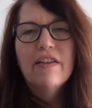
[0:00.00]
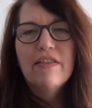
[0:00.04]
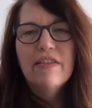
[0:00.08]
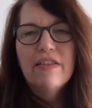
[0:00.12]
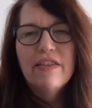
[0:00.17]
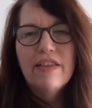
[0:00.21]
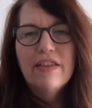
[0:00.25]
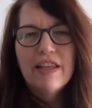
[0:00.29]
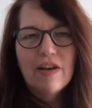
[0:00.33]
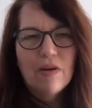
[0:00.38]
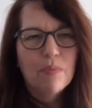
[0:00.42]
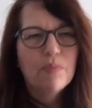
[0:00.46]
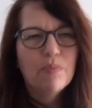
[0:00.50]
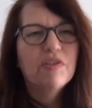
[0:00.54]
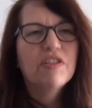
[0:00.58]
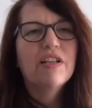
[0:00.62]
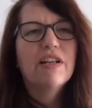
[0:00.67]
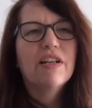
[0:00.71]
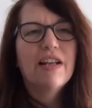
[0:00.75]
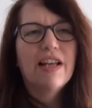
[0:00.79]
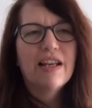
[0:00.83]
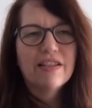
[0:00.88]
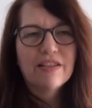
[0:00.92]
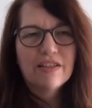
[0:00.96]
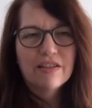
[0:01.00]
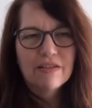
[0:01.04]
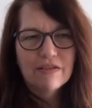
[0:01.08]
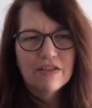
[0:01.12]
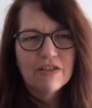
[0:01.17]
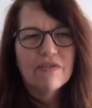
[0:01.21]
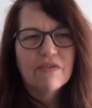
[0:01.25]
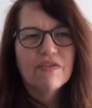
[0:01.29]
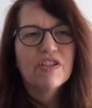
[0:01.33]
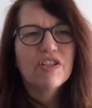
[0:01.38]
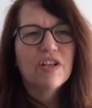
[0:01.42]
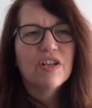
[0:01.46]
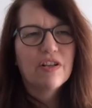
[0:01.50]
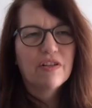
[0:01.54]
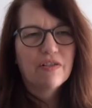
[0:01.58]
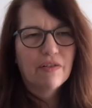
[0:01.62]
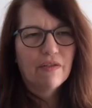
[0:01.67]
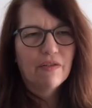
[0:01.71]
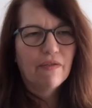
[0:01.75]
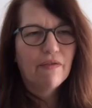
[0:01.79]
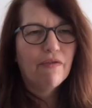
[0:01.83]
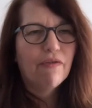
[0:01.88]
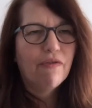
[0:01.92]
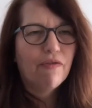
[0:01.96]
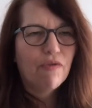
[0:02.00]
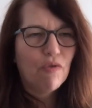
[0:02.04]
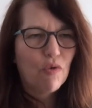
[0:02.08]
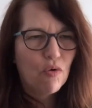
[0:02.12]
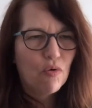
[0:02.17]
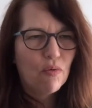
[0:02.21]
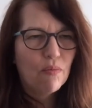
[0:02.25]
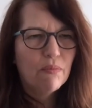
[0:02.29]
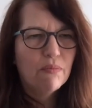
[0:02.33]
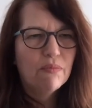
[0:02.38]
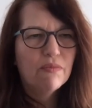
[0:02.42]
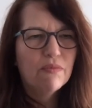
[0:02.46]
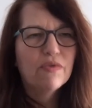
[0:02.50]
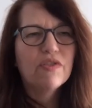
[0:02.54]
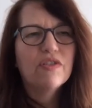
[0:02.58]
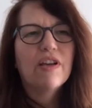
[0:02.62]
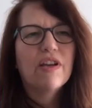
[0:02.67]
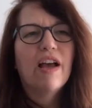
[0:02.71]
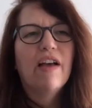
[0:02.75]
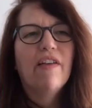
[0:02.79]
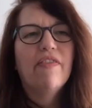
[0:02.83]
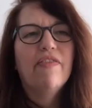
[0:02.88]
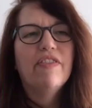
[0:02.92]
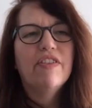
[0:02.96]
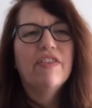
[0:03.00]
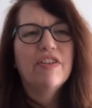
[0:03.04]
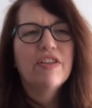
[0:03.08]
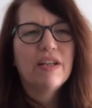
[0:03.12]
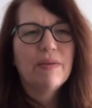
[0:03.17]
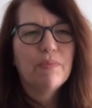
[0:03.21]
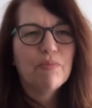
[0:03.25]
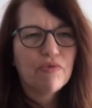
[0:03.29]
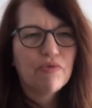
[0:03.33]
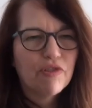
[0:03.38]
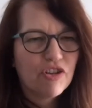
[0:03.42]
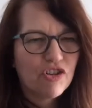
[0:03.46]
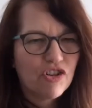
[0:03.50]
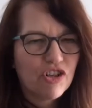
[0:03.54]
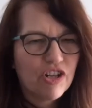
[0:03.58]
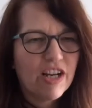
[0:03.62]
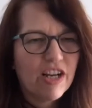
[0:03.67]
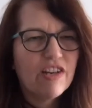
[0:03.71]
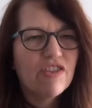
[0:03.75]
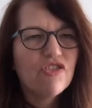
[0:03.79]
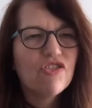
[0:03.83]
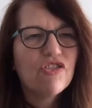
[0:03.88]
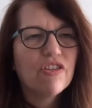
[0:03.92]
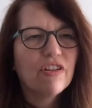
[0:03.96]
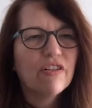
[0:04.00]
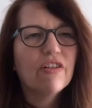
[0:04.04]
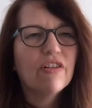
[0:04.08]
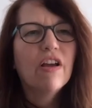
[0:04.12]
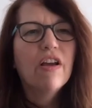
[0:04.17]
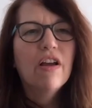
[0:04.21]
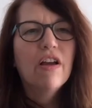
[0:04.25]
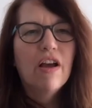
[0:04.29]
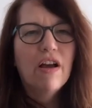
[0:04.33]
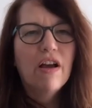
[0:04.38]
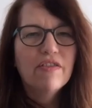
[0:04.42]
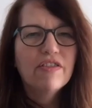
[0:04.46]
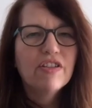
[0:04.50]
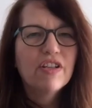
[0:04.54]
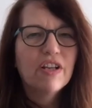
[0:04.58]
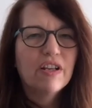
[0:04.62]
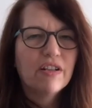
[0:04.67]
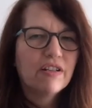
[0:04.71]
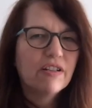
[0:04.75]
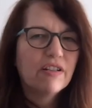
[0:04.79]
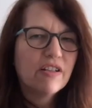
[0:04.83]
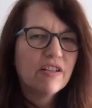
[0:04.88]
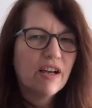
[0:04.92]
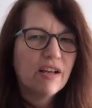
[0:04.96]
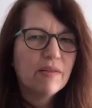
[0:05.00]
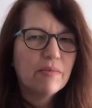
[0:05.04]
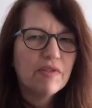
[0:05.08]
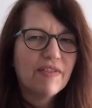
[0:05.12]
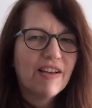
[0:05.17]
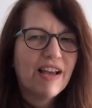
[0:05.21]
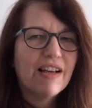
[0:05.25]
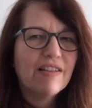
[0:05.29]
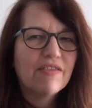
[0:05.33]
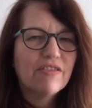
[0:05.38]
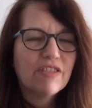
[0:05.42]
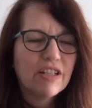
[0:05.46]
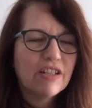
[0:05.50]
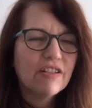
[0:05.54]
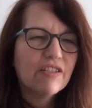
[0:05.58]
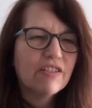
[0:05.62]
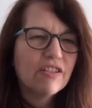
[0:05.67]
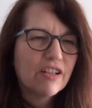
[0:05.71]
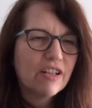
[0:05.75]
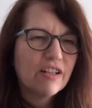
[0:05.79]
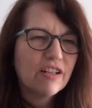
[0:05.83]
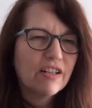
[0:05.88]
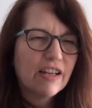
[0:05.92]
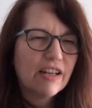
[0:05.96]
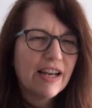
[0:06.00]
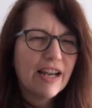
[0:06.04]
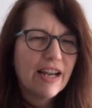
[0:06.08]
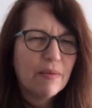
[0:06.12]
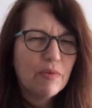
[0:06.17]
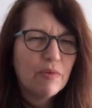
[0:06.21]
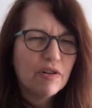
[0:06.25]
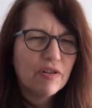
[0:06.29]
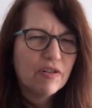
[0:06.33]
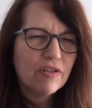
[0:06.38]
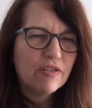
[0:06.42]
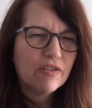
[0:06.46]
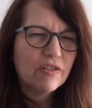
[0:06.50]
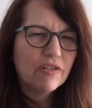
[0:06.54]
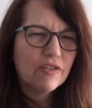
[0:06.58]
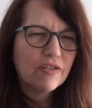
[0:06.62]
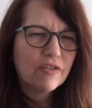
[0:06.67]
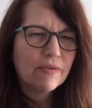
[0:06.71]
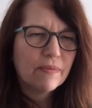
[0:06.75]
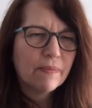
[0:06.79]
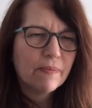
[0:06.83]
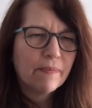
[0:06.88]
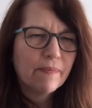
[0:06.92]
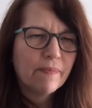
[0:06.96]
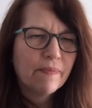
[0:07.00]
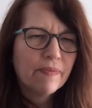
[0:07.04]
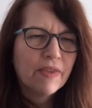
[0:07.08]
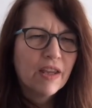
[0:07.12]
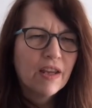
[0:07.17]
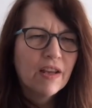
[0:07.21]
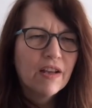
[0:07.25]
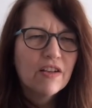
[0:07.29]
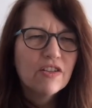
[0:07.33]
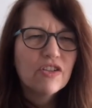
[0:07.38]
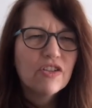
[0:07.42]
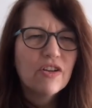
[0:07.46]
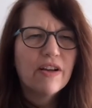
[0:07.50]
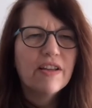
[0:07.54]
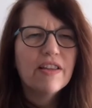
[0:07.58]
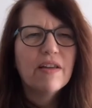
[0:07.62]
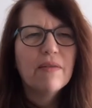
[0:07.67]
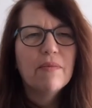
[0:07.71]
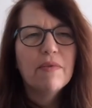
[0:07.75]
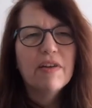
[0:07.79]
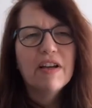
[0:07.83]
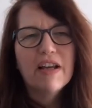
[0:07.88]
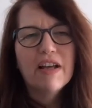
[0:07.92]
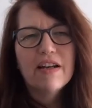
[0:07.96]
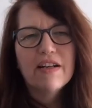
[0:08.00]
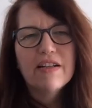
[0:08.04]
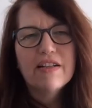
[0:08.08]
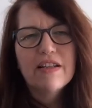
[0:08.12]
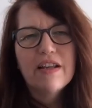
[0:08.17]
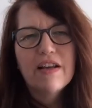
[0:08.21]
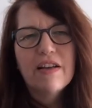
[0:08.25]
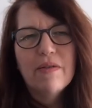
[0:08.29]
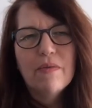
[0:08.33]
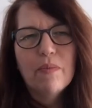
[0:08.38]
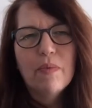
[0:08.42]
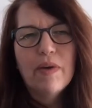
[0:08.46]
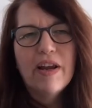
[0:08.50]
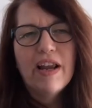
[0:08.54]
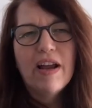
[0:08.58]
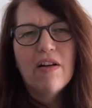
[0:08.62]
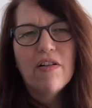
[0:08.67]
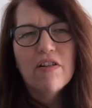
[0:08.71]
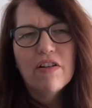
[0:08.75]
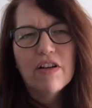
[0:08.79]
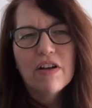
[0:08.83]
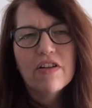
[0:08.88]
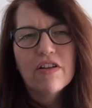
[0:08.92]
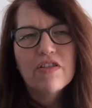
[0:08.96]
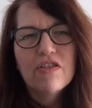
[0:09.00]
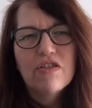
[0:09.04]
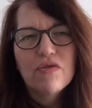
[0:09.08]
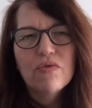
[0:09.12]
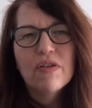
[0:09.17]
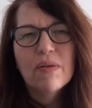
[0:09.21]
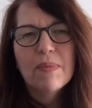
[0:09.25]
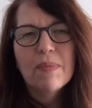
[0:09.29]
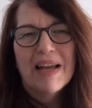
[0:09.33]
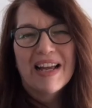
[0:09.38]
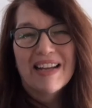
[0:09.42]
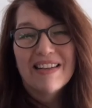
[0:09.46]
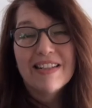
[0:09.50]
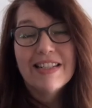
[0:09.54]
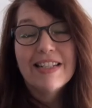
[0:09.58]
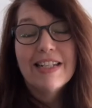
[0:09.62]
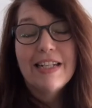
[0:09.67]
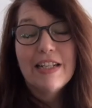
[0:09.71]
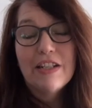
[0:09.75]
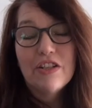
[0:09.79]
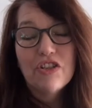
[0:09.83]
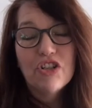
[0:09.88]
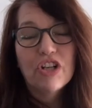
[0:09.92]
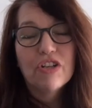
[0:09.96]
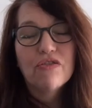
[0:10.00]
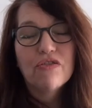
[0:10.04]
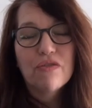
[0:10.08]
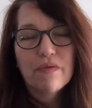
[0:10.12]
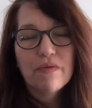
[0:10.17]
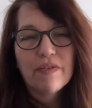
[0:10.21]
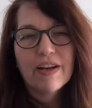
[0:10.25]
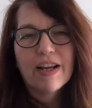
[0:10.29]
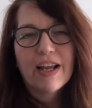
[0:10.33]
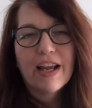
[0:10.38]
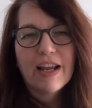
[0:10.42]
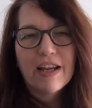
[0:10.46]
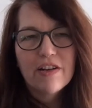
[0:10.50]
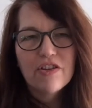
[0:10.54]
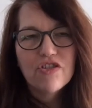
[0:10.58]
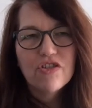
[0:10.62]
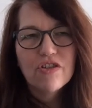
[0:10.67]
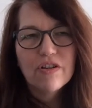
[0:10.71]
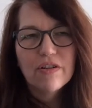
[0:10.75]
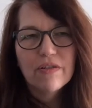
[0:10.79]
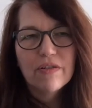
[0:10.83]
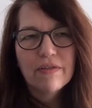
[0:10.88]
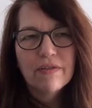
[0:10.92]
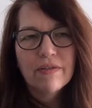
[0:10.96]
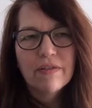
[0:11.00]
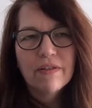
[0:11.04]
the obsolescence of certain forms and the depreciation of certain types of housing in certain neighborhoods. So I think we are going to talk about de-gentrification,